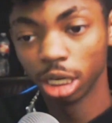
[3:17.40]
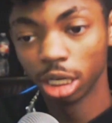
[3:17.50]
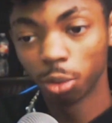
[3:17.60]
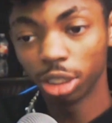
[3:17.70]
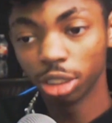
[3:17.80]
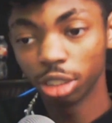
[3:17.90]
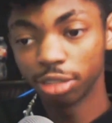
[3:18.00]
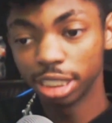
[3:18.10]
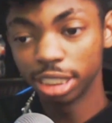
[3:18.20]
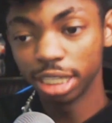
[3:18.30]
The winner of
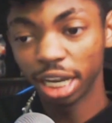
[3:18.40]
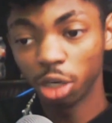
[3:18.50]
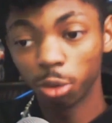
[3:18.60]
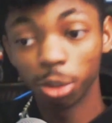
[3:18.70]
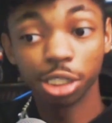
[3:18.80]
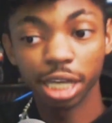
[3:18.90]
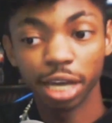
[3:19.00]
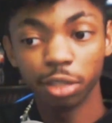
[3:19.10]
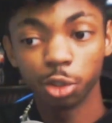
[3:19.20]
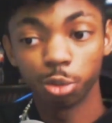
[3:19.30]
CTAO was
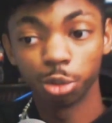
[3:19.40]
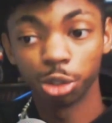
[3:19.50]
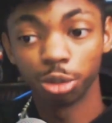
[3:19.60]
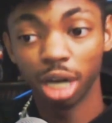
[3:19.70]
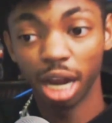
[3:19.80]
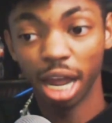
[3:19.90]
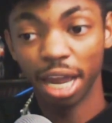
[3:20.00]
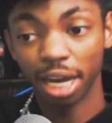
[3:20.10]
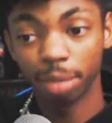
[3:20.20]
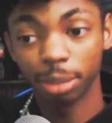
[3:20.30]
Tetris Rue,
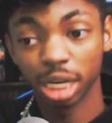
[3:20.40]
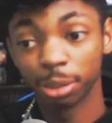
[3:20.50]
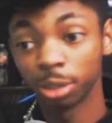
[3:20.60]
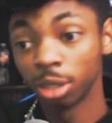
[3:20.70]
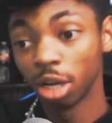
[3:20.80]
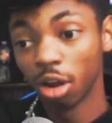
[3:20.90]
a hypertapper.